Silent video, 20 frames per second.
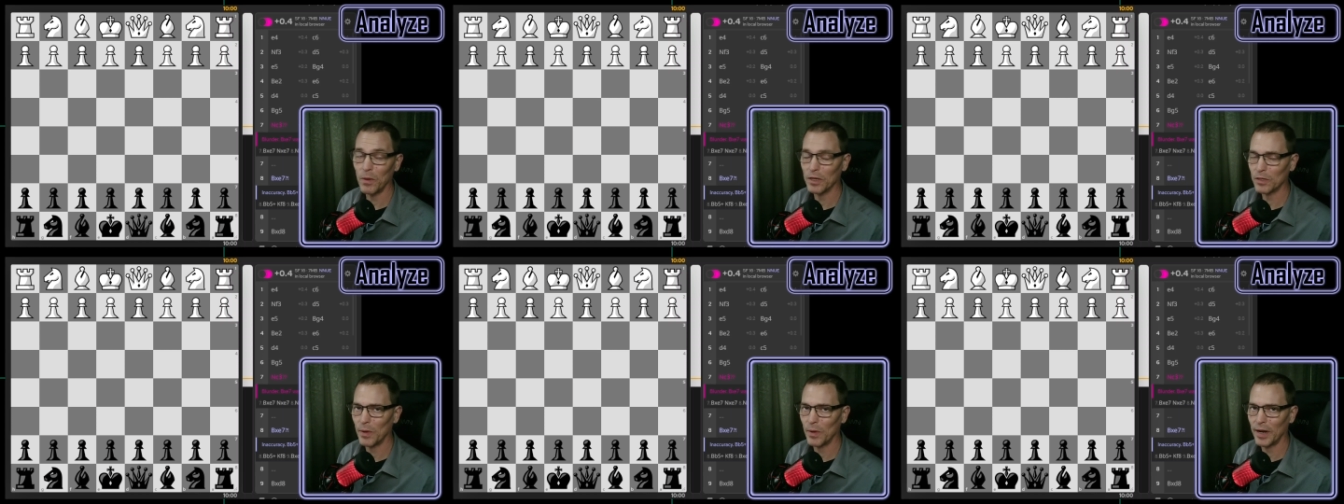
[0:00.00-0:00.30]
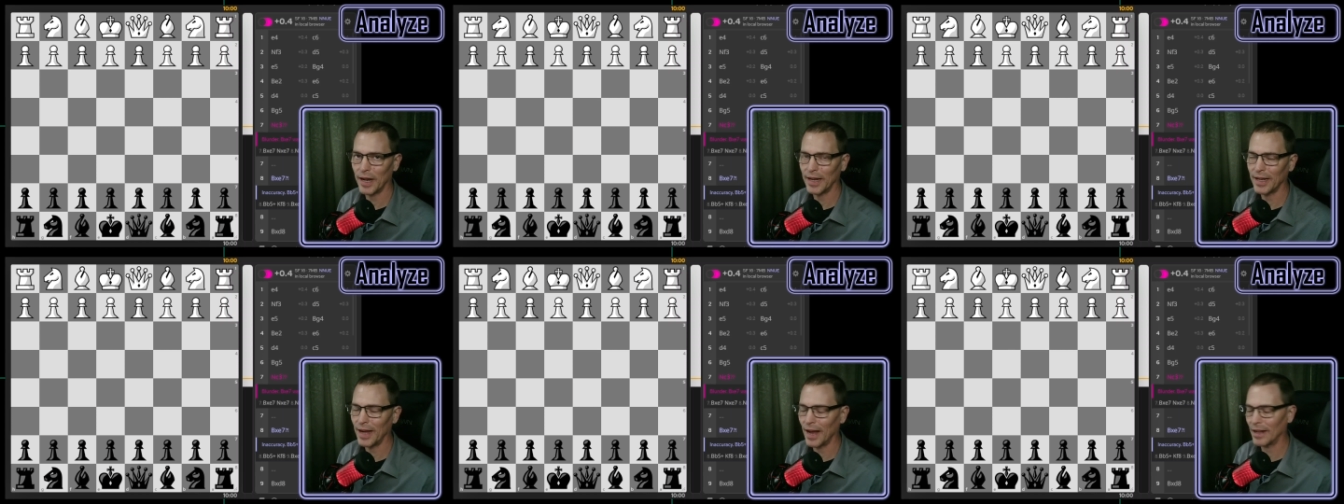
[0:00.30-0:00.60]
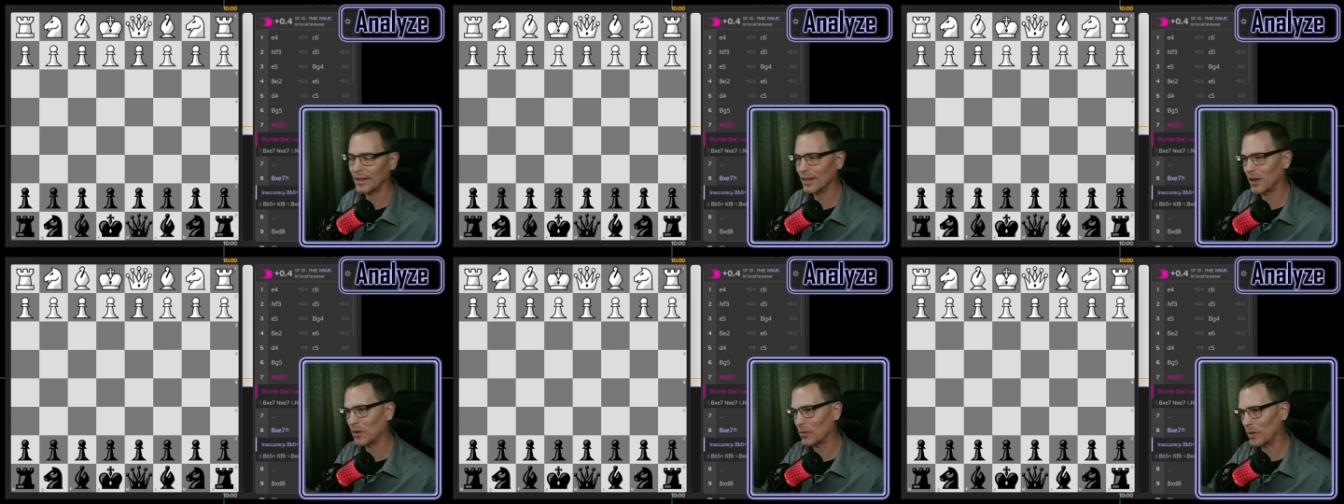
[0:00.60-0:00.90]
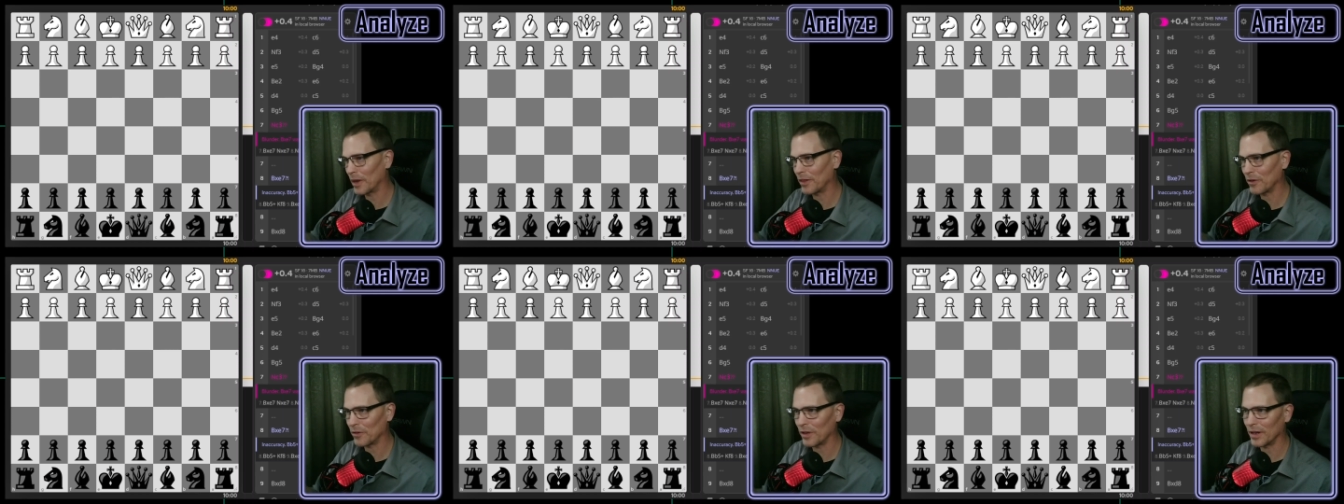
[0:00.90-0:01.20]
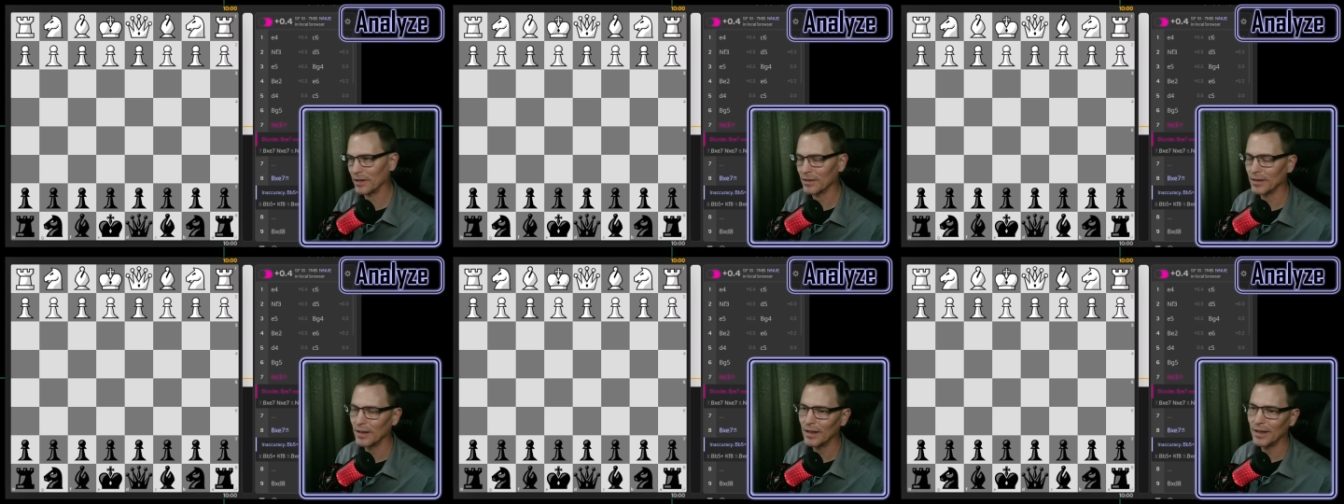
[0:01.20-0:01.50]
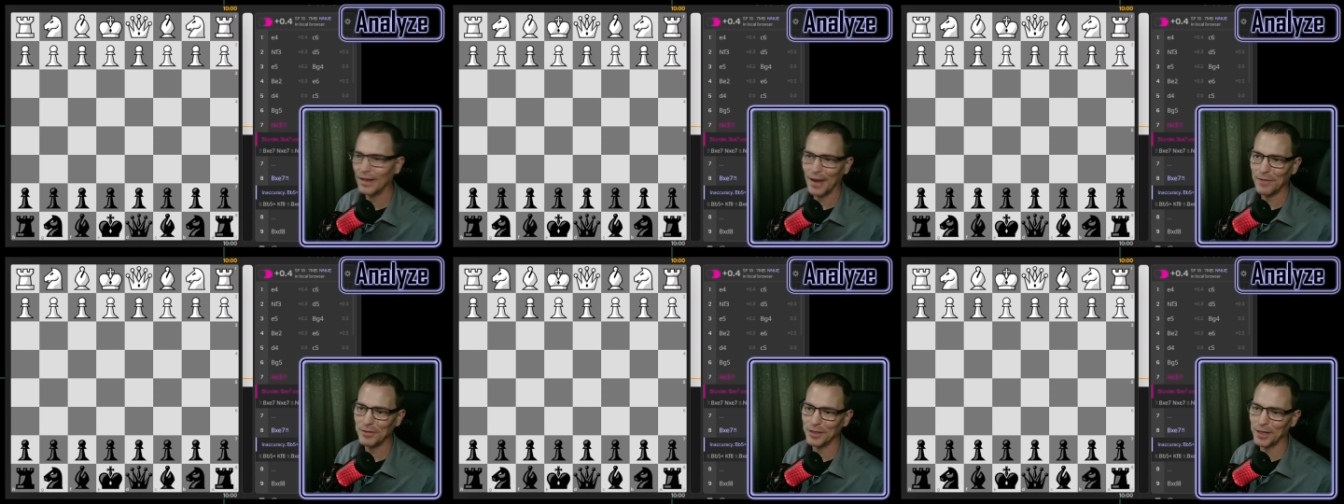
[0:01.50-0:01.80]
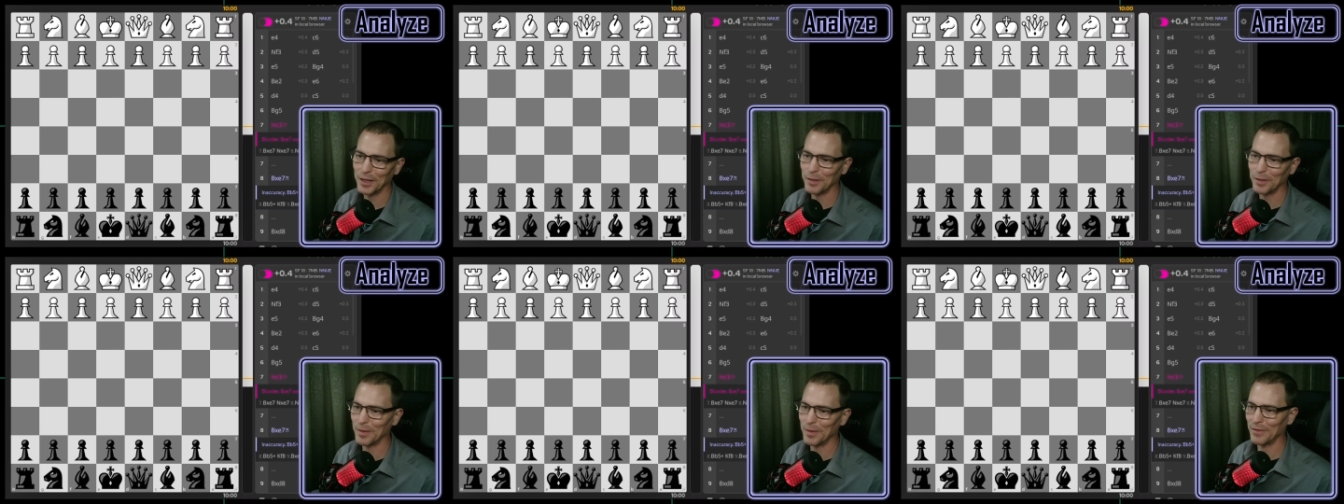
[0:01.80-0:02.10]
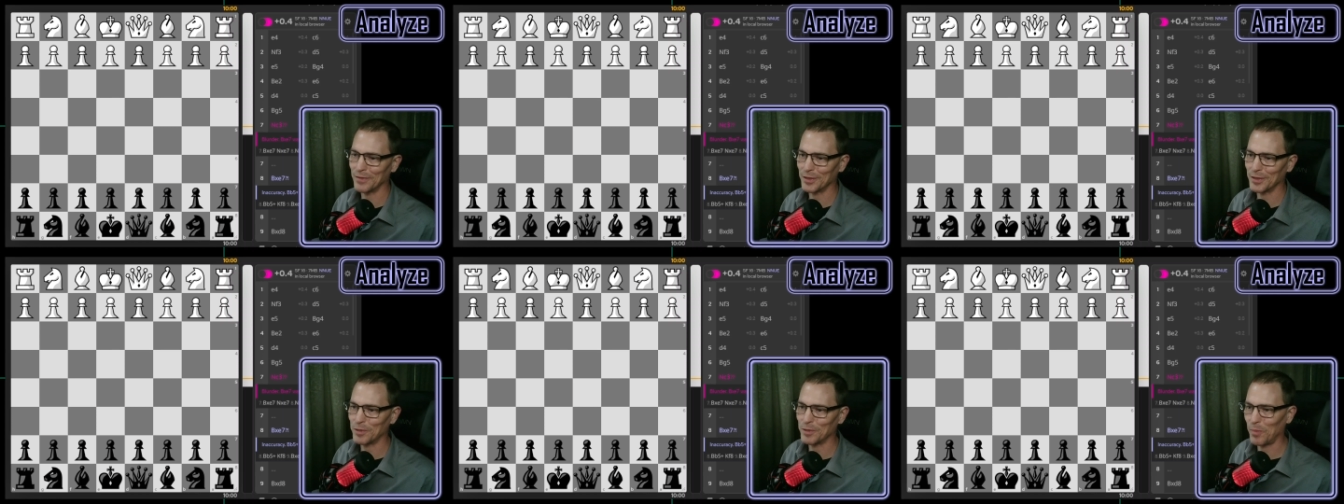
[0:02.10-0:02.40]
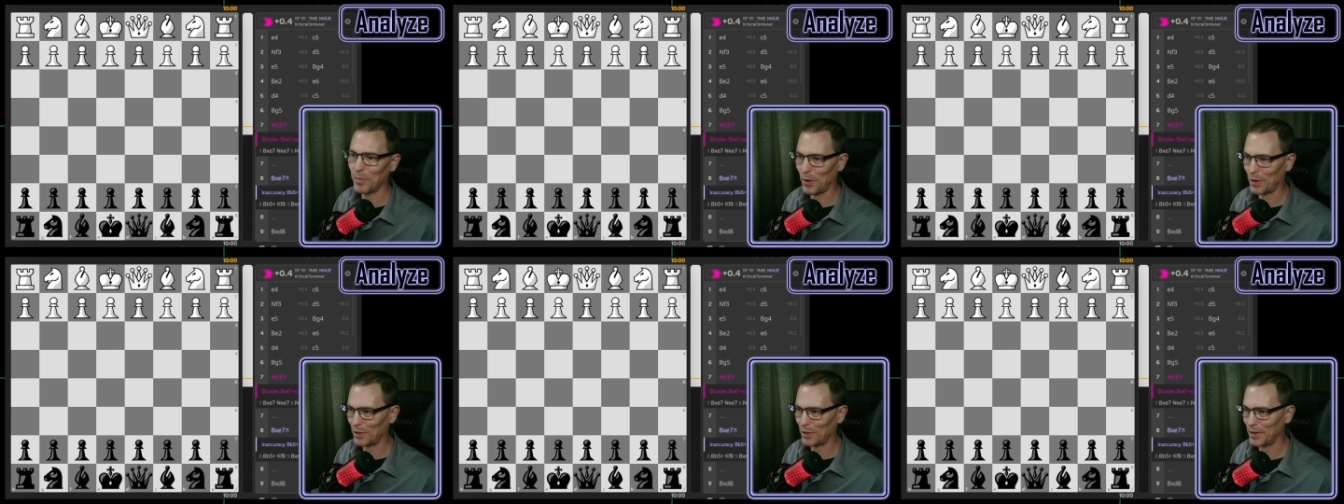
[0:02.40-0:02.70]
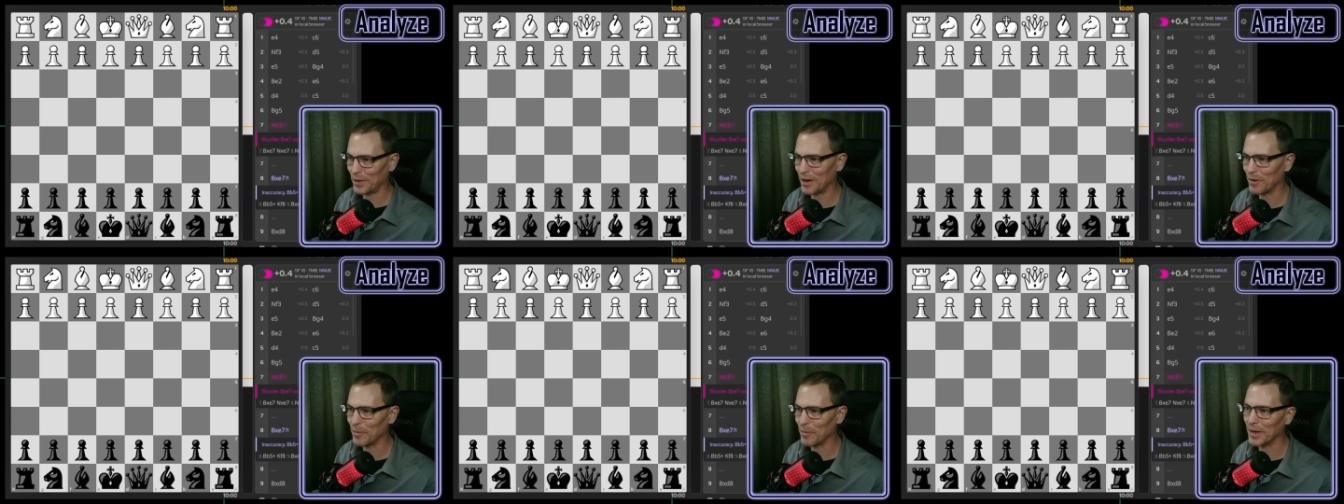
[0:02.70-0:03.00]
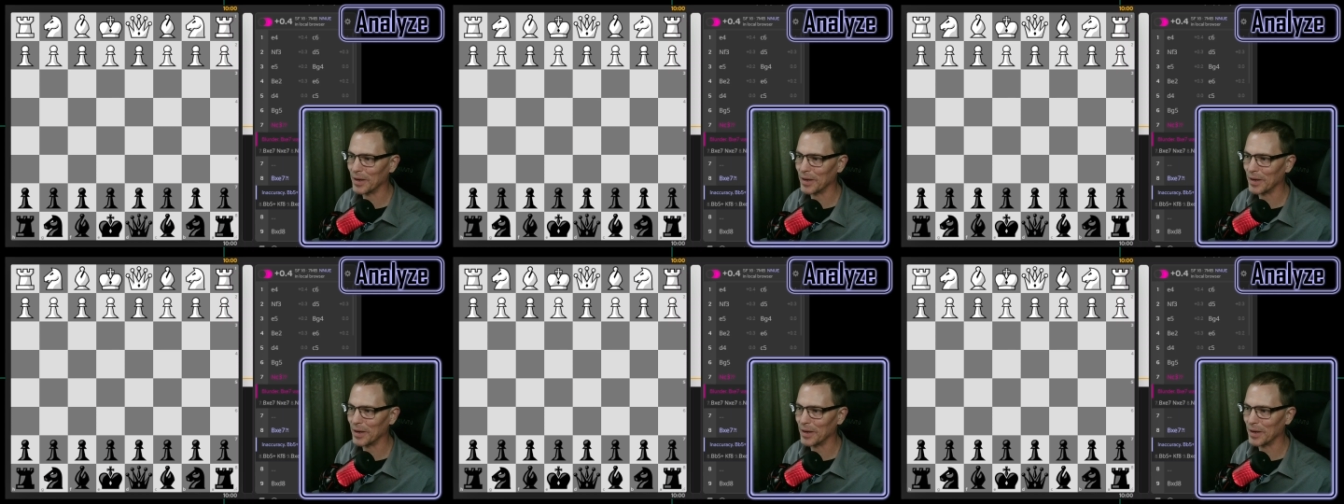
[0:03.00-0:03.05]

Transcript: was when I got there rather than have a little bit of a spoiler here.